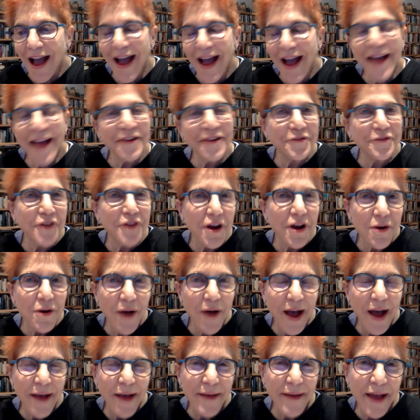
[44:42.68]
I don't know.
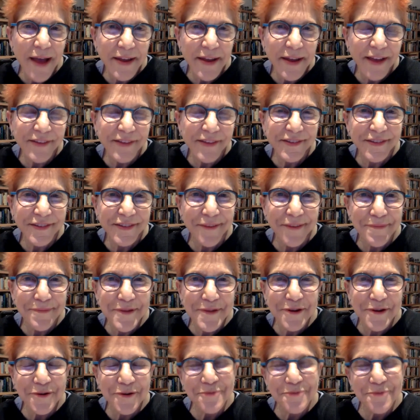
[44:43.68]
I guess,
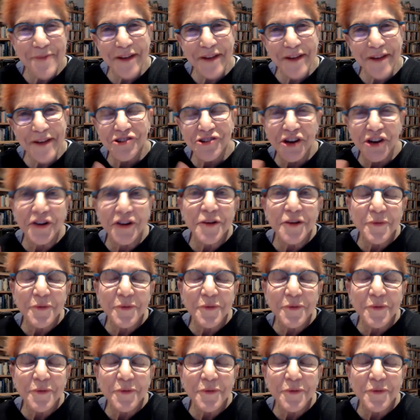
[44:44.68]
my sharing